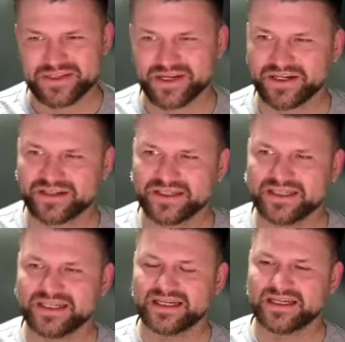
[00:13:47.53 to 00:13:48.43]
So
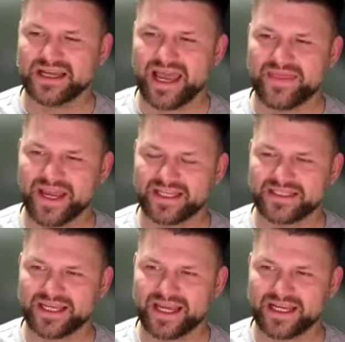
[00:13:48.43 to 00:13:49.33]
and
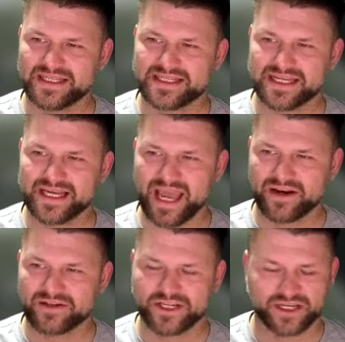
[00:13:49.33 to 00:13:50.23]
then
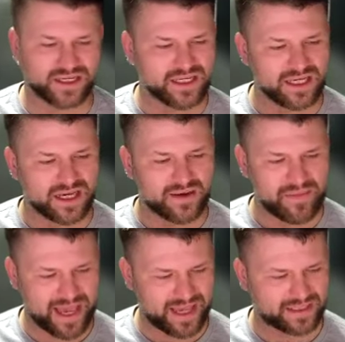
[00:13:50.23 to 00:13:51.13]
Sigenergy,
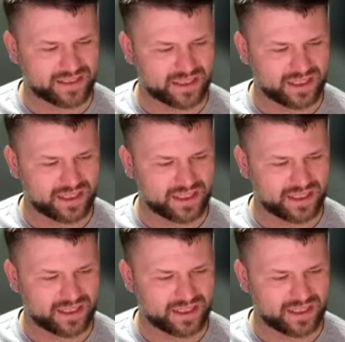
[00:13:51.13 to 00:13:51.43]
man,